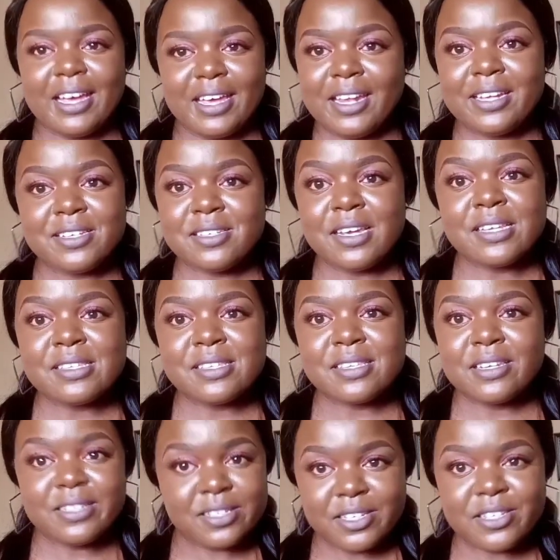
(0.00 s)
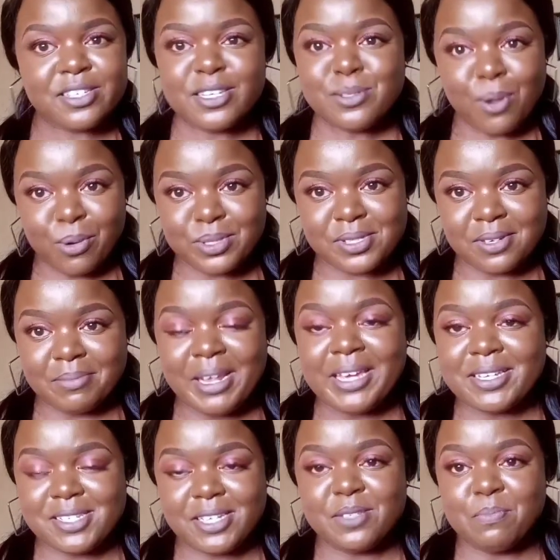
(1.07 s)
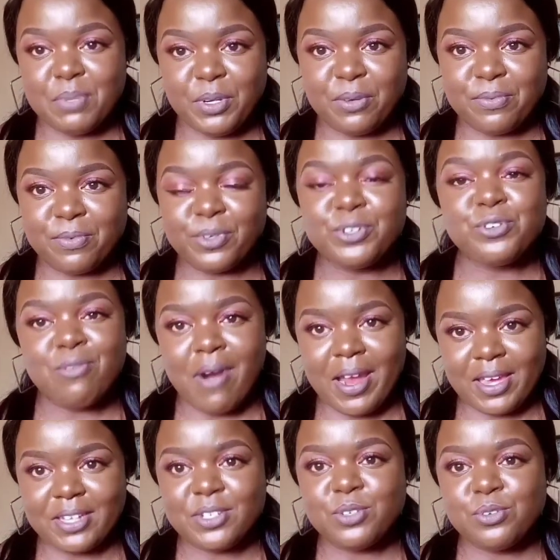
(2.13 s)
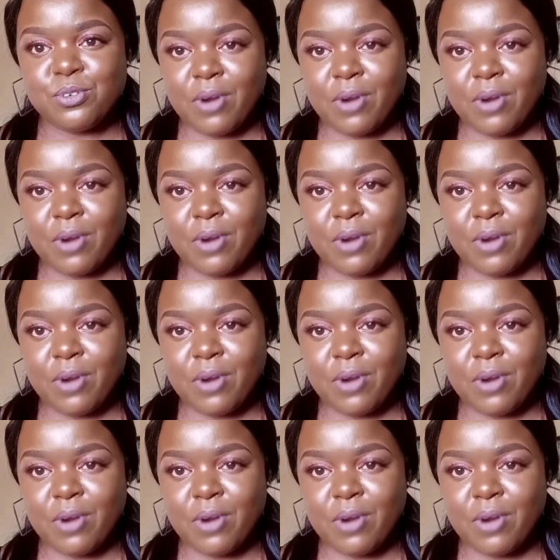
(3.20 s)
it is just, it's just awesome. Like, it's just beautiful. Try it.